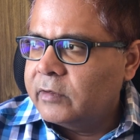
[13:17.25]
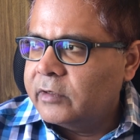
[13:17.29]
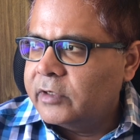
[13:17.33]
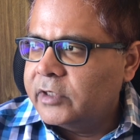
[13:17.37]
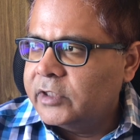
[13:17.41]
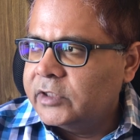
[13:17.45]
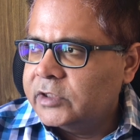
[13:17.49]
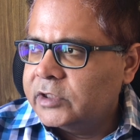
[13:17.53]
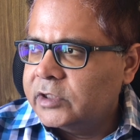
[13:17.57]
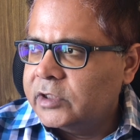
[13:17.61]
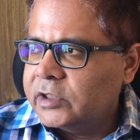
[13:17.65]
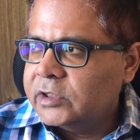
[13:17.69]

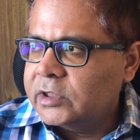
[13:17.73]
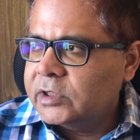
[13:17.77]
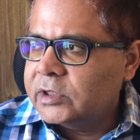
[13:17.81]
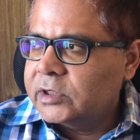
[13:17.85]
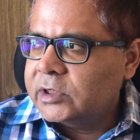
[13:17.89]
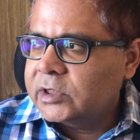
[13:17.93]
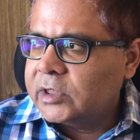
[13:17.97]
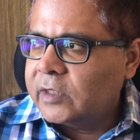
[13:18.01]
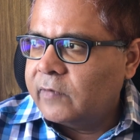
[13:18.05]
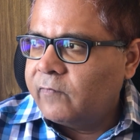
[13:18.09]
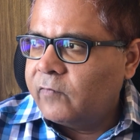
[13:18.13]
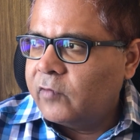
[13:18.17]
research
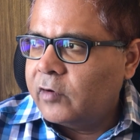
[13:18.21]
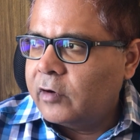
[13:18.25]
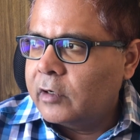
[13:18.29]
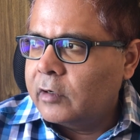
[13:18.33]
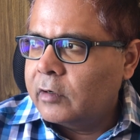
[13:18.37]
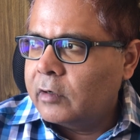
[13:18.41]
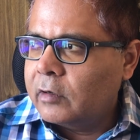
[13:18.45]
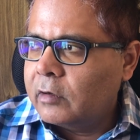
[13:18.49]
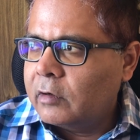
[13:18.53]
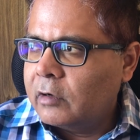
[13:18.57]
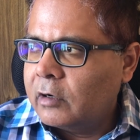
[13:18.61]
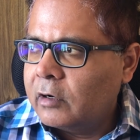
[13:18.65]
is
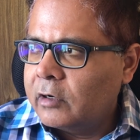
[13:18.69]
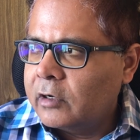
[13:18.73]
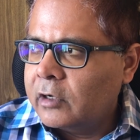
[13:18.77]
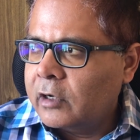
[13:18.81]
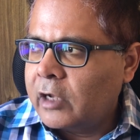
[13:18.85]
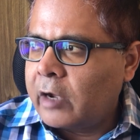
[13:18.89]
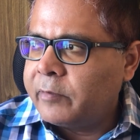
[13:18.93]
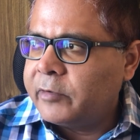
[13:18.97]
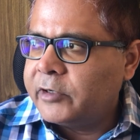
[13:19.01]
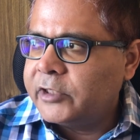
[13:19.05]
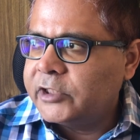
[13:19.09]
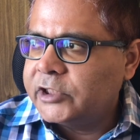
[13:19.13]
somewhat not
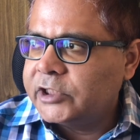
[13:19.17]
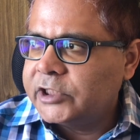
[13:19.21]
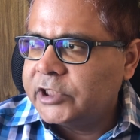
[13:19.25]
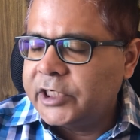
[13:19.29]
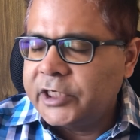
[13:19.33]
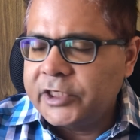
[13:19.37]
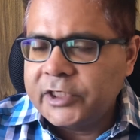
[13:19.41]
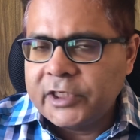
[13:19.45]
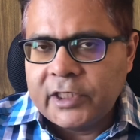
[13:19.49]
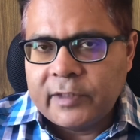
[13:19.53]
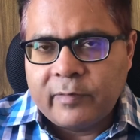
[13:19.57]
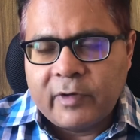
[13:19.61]

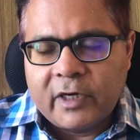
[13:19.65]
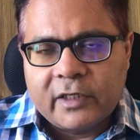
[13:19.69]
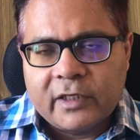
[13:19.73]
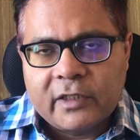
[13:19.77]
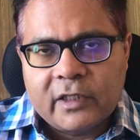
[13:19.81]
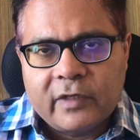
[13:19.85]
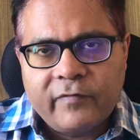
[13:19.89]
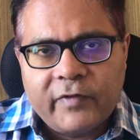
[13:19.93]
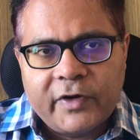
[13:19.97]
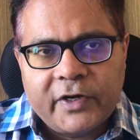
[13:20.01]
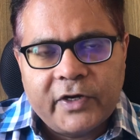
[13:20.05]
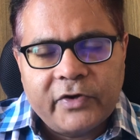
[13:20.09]
appreciated by
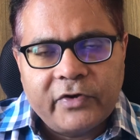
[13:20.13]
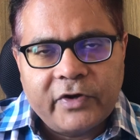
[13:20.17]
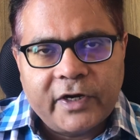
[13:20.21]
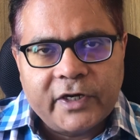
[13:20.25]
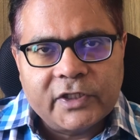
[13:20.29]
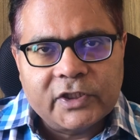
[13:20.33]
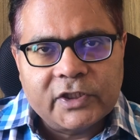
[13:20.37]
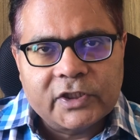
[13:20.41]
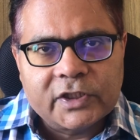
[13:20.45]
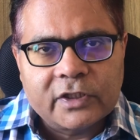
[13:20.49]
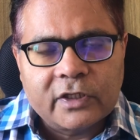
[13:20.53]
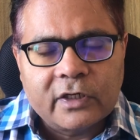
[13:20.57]
the very
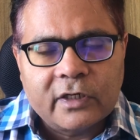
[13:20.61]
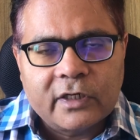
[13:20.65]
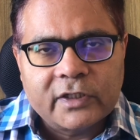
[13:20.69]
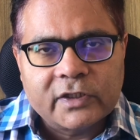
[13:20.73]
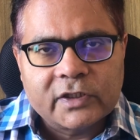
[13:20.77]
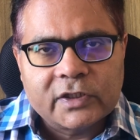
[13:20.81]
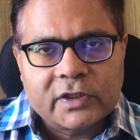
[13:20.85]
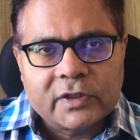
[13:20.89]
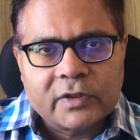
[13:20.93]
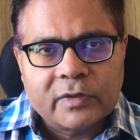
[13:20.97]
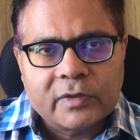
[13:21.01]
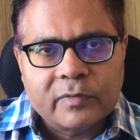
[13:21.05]

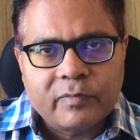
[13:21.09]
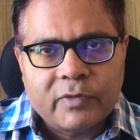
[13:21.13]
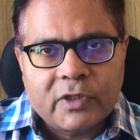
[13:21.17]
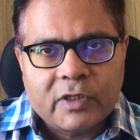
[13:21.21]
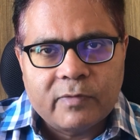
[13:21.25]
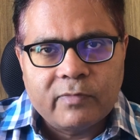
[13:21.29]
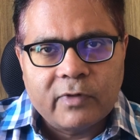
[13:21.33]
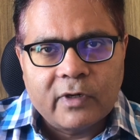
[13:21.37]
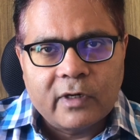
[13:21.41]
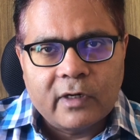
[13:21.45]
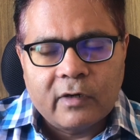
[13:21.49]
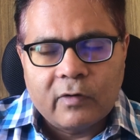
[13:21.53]
traditionalist
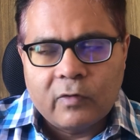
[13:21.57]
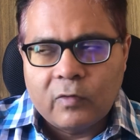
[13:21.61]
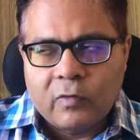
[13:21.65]
people